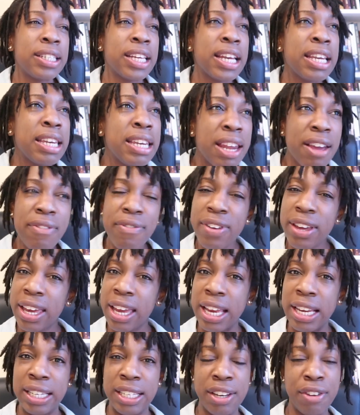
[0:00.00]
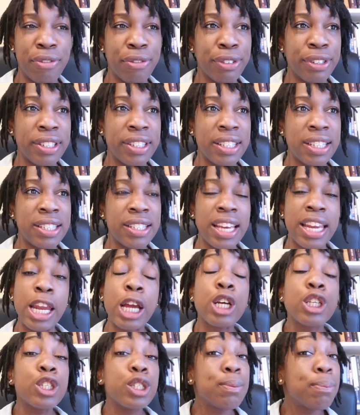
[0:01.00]
significant differences in
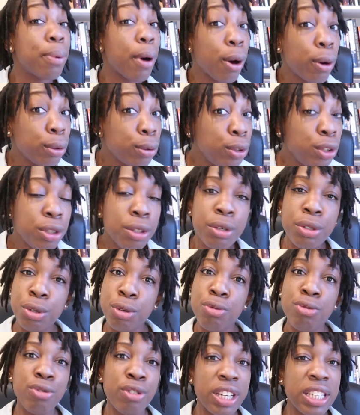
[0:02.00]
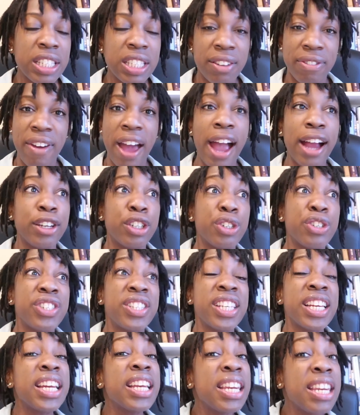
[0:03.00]
exposure to risk
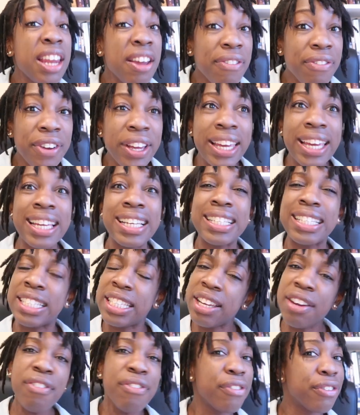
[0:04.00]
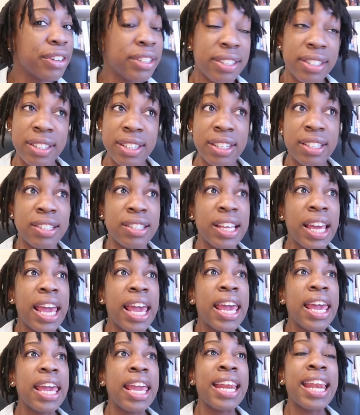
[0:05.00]
factors, significant differences
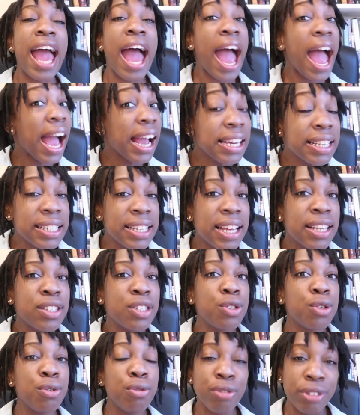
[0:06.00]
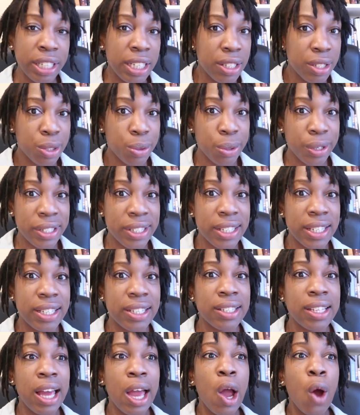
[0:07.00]
in access to
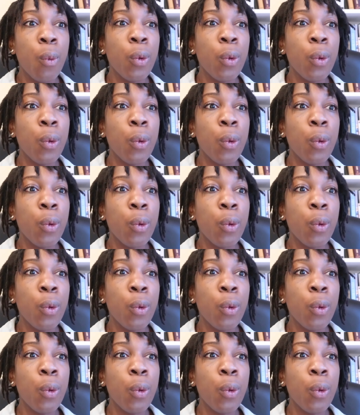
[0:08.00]
resources.